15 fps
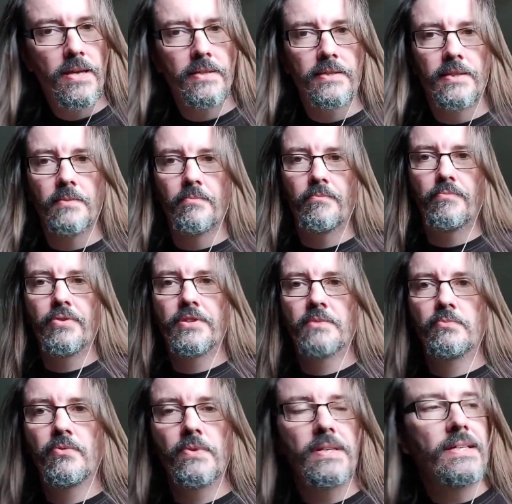So the
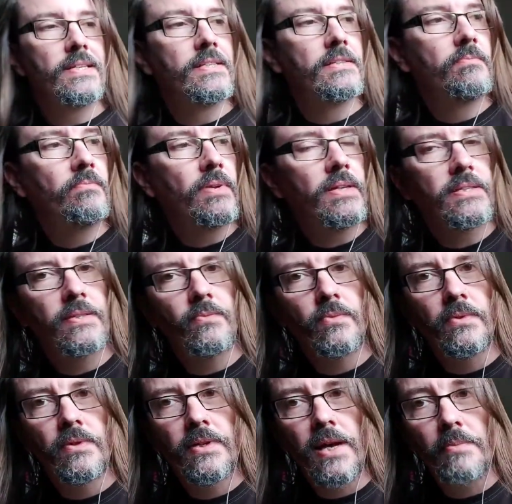principle is place
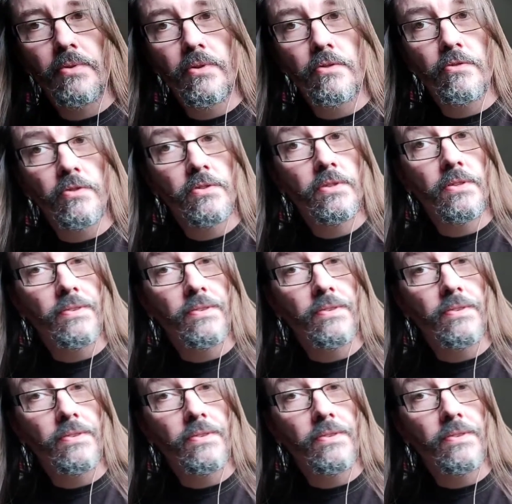capo across